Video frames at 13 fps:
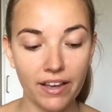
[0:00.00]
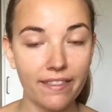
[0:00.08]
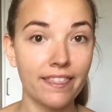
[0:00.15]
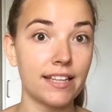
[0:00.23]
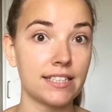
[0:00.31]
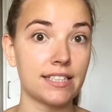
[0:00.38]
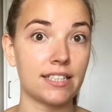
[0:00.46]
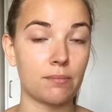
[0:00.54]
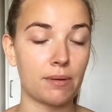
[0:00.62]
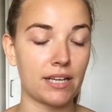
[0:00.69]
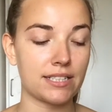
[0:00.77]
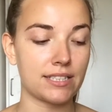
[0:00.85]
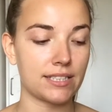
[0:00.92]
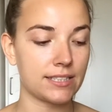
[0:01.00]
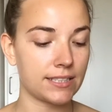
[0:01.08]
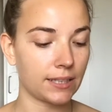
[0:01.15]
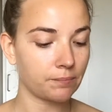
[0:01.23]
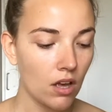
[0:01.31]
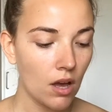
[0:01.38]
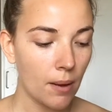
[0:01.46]
that's going to be exciting.
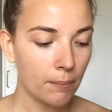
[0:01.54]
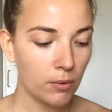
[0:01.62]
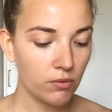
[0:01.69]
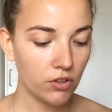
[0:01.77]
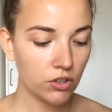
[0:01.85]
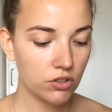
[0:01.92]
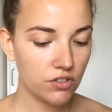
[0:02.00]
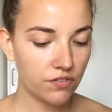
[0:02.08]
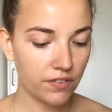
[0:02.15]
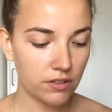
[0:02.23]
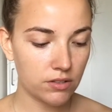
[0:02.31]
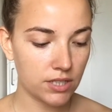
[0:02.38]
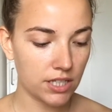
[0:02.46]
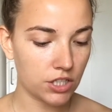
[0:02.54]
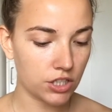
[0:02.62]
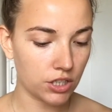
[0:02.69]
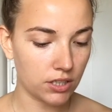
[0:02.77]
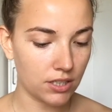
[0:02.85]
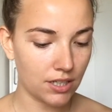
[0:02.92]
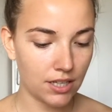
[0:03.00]
Moving on to
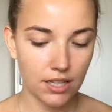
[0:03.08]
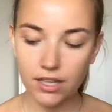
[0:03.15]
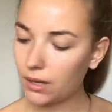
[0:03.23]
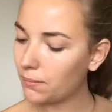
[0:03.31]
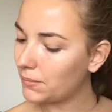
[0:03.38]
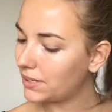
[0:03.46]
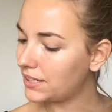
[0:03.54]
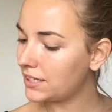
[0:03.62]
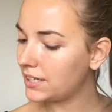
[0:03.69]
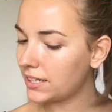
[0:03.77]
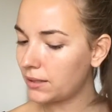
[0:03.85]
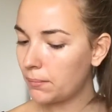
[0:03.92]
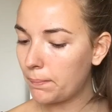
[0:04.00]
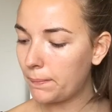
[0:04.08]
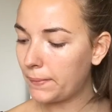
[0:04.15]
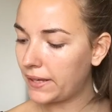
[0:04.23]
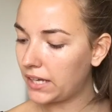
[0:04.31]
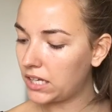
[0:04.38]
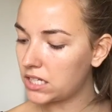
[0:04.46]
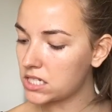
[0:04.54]
foundation, I'm a little
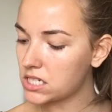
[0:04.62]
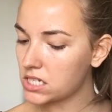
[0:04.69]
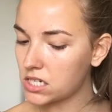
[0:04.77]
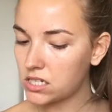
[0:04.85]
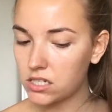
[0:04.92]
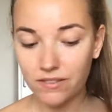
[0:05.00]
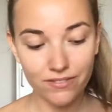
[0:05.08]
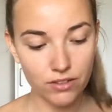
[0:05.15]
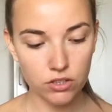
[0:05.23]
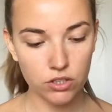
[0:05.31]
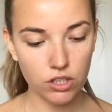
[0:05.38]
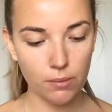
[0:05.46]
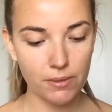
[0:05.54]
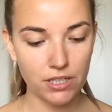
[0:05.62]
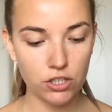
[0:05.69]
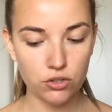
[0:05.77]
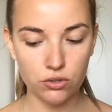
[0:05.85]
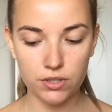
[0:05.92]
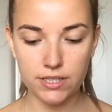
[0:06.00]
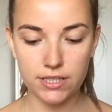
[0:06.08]
bit, I've got so many
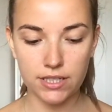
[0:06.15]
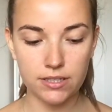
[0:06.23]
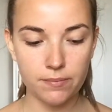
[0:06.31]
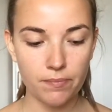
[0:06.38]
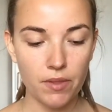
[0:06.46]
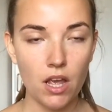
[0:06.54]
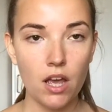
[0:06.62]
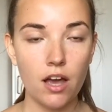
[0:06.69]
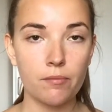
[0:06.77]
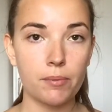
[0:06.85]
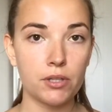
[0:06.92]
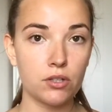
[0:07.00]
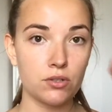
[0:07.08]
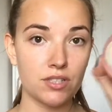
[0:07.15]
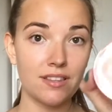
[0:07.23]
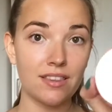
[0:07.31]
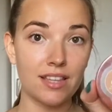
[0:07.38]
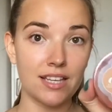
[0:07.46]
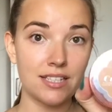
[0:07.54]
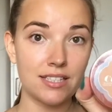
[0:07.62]
choices. I've been using
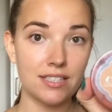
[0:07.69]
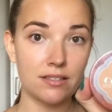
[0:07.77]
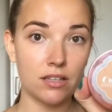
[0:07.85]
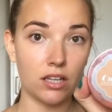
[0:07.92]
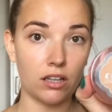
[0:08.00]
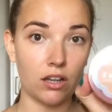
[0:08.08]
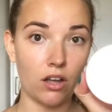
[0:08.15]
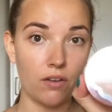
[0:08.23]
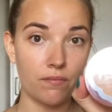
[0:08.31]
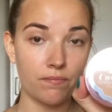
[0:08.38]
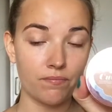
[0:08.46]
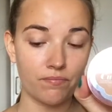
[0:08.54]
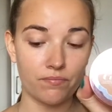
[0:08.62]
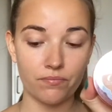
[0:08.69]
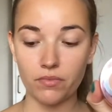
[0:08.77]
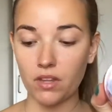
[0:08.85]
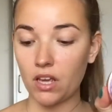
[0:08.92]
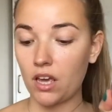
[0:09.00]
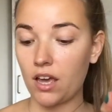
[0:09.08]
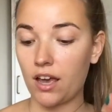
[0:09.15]
this a lot.
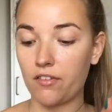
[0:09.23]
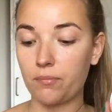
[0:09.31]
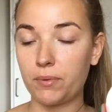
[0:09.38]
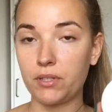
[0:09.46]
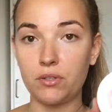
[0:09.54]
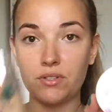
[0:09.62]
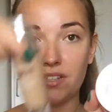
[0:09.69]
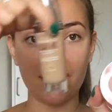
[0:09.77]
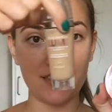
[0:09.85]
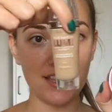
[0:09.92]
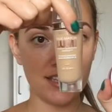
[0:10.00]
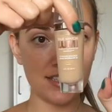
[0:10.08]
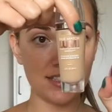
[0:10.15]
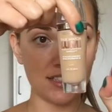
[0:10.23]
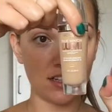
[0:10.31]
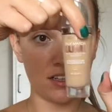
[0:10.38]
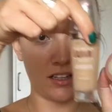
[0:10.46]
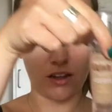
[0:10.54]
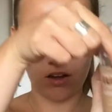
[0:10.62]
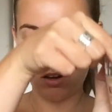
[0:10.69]
I've been using this a
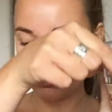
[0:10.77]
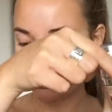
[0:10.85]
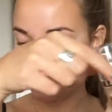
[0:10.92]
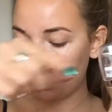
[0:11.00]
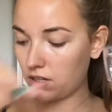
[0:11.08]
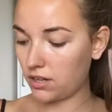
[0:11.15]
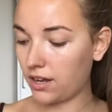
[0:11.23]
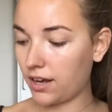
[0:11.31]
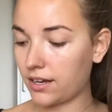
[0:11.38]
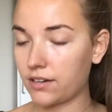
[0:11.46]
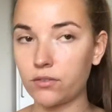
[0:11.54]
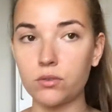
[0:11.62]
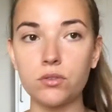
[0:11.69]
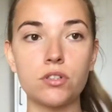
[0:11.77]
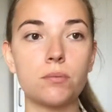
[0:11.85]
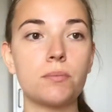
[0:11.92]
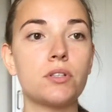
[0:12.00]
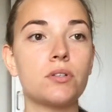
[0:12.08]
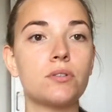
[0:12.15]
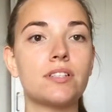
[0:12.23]
lot, and I've also
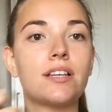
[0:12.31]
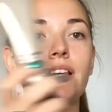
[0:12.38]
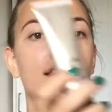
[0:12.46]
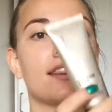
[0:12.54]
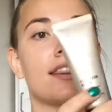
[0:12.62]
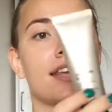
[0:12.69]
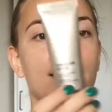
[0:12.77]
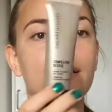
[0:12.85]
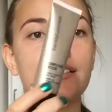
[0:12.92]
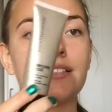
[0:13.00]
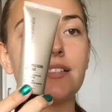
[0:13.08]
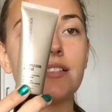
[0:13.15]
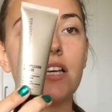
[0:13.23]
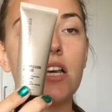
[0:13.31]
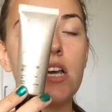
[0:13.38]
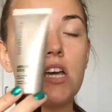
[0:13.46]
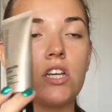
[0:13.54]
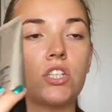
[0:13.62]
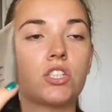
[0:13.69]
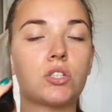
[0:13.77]
been using this.
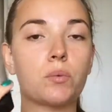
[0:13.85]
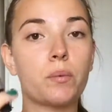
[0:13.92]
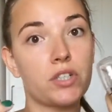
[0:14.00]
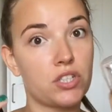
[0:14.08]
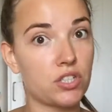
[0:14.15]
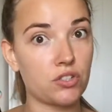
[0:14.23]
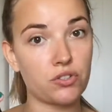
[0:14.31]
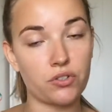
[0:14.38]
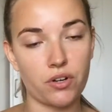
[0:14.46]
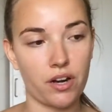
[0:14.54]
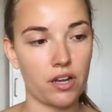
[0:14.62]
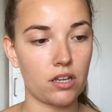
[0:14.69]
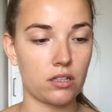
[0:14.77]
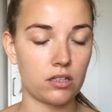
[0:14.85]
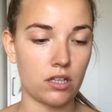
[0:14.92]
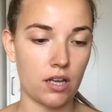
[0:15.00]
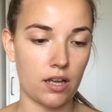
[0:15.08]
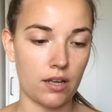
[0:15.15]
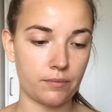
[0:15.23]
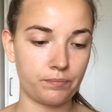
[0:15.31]
So which to try? I